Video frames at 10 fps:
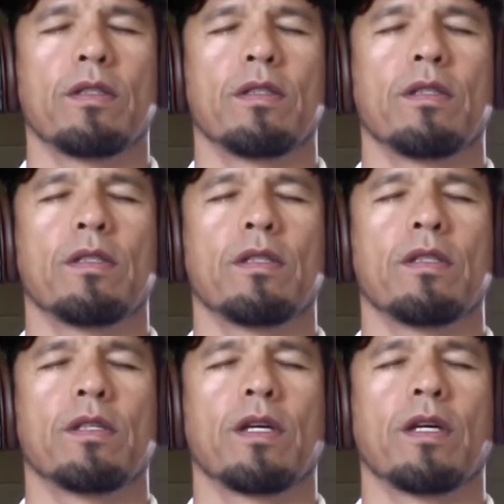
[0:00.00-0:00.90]
This is
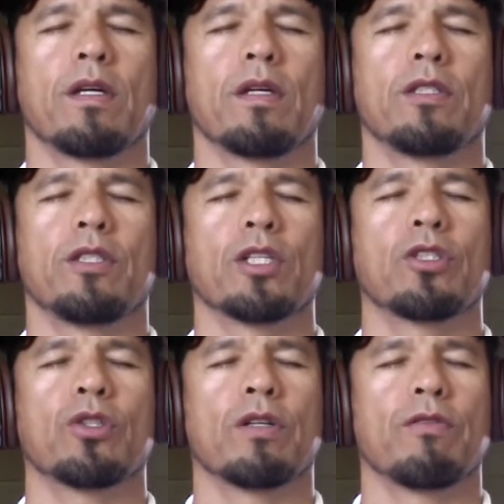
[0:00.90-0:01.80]
a
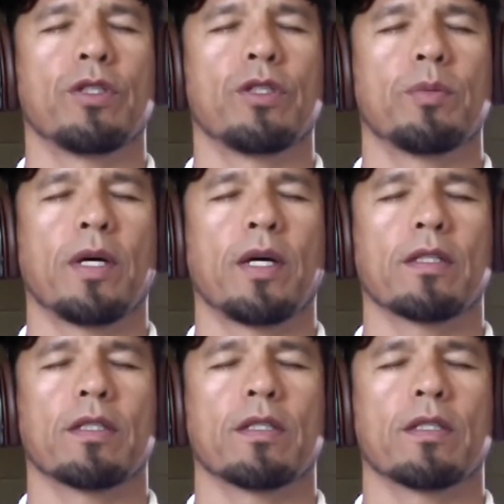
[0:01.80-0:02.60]
gesture of respect.